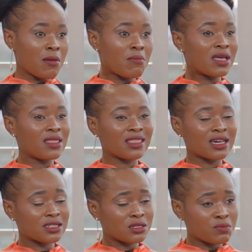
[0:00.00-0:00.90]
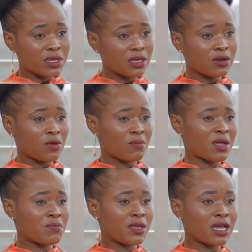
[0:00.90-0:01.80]
men that speak on
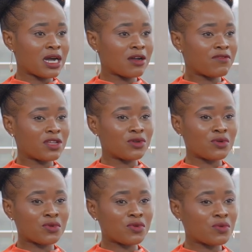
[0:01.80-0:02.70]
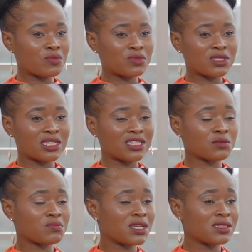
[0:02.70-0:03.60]
my behalf in rooms and
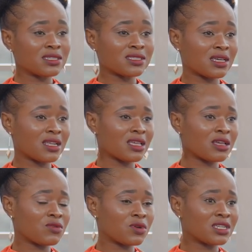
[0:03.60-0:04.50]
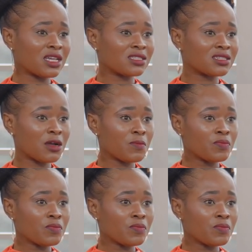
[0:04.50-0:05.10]
spaces that I cannot enter.